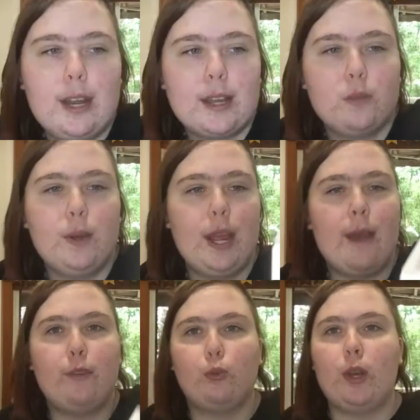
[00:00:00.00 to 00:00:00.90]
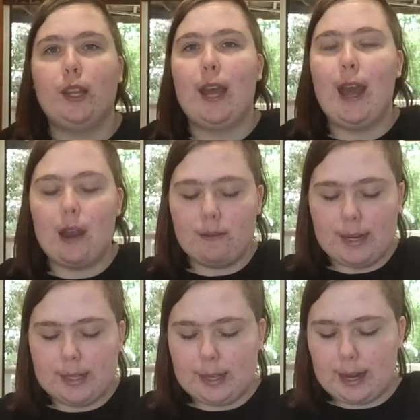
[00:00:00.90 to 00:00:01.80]
next one I have is one of the
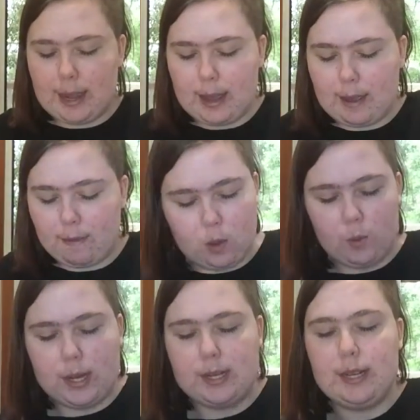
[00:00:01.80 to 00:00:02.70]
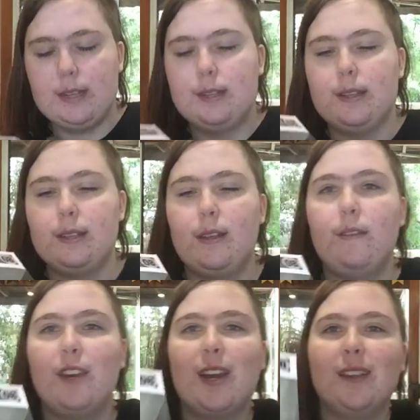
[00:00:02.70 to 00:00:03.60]
Harrys that I have, which is this, if
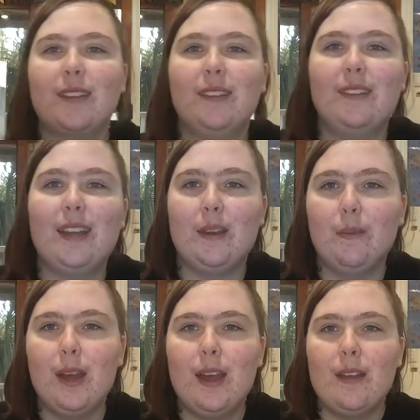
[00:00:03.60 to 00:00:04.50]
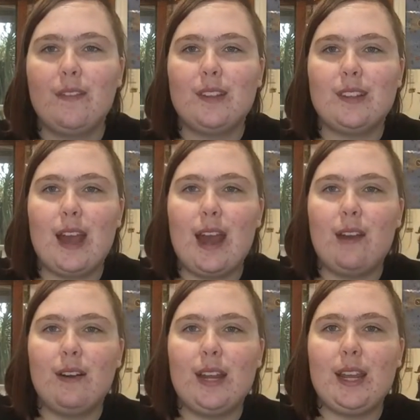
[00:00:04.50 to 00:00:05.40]
you guys can see him, this
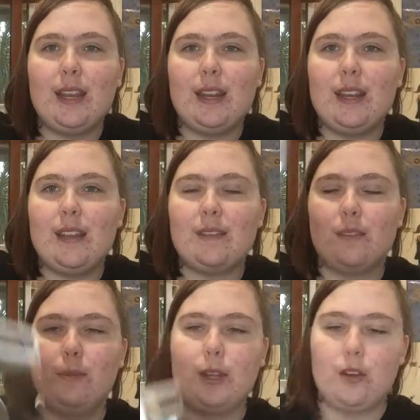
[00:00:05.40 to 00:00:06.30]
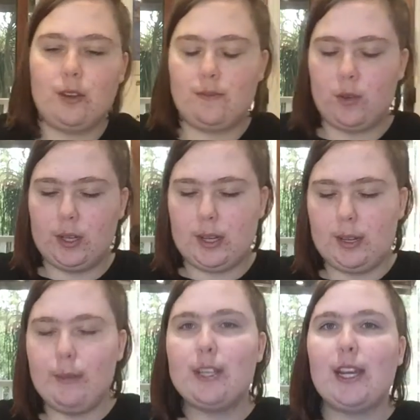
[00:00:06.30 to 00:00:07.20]
Harry in his, oh my god, it's falling down.
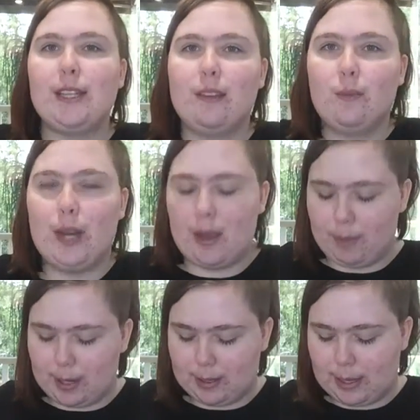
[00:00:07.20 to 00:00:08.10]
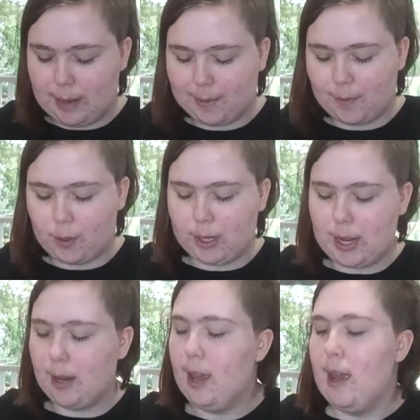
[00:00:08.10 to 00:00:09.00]
Let me take this one out because it keeps falling
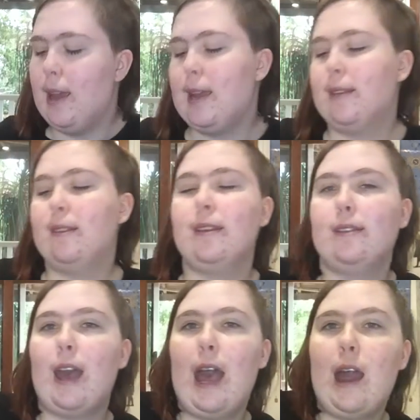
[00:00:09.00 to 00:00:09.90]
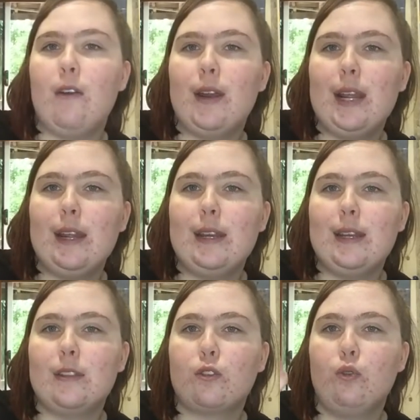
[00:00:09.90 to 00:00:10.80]
down. It's this Harry in
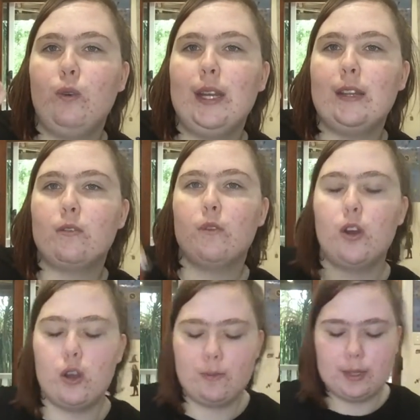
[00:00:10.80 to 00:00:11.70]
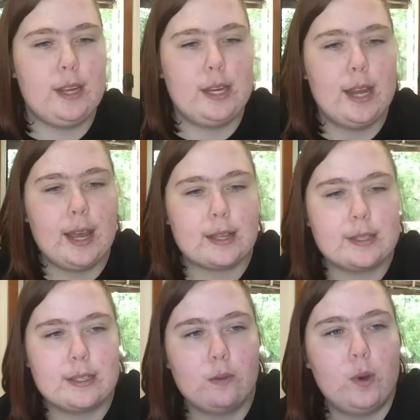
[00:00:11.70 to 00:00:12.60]
his Quidditch robes. The
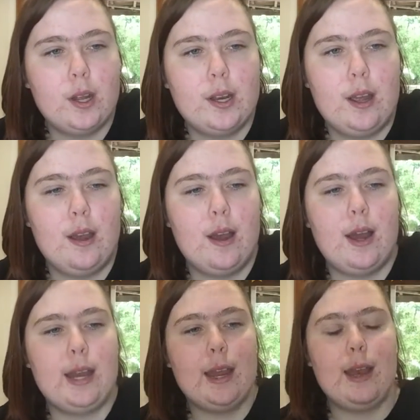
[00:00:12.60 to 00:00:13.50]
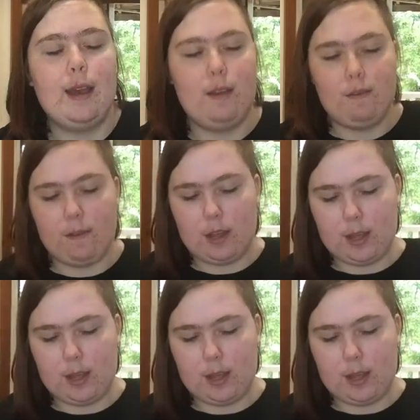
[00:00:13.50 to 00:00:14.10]
next one I have